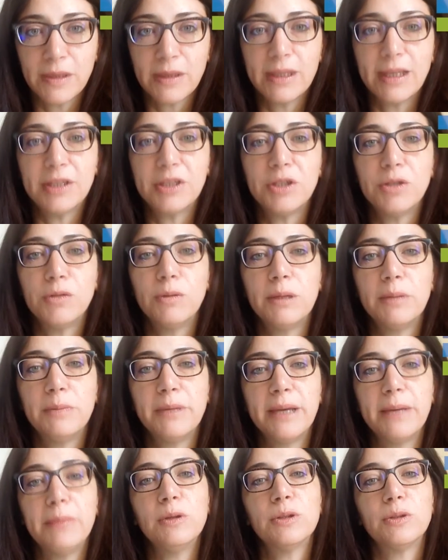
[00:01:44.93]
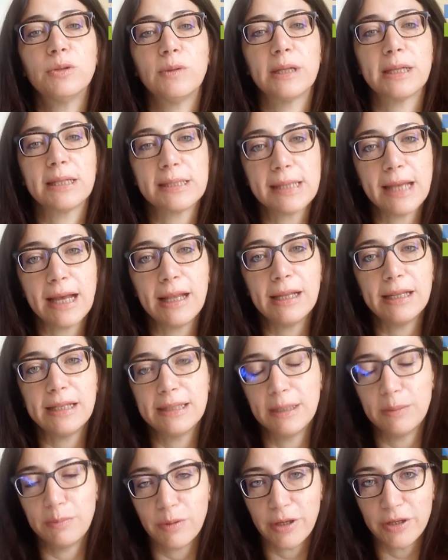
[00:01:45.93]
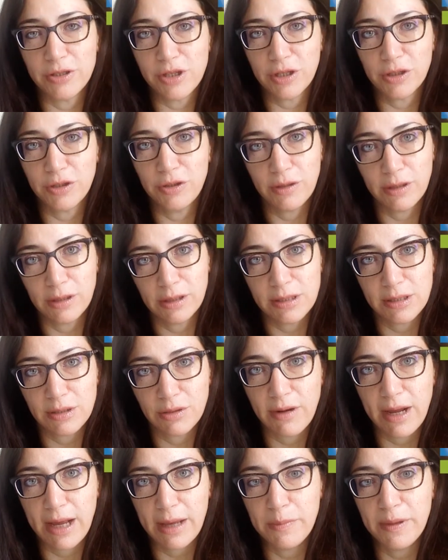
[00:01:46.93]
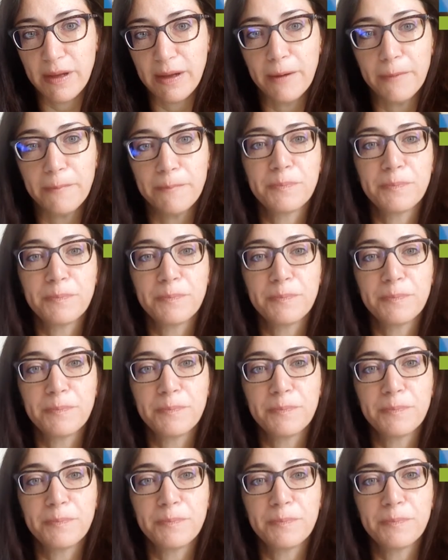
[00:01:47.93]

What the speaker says: that you will be able to excel in the project you are describing.